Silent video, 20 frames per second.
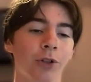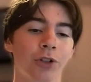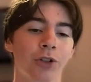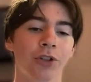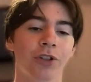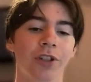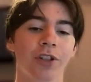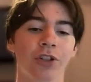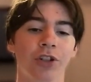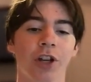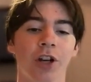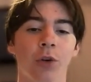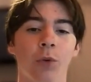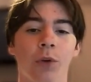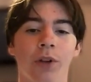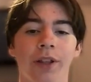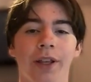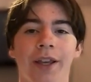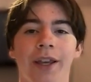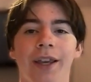but just in
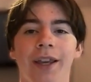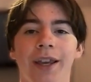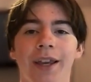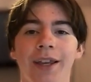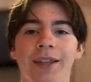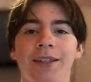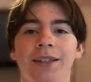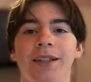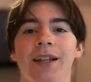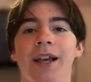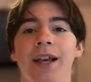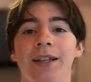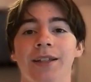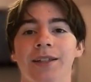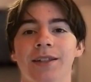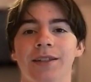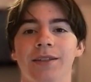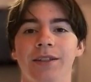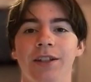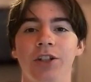general, he is
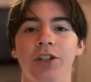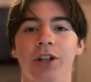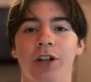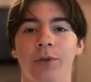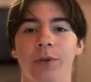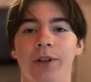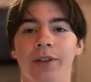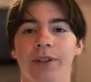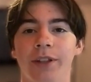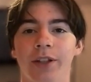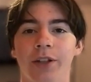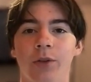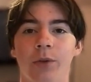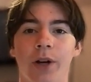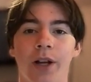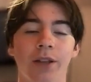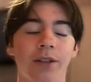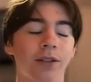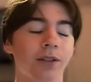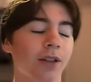less degenerate than the
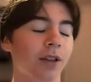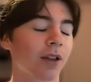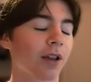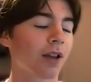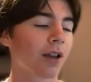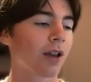rest,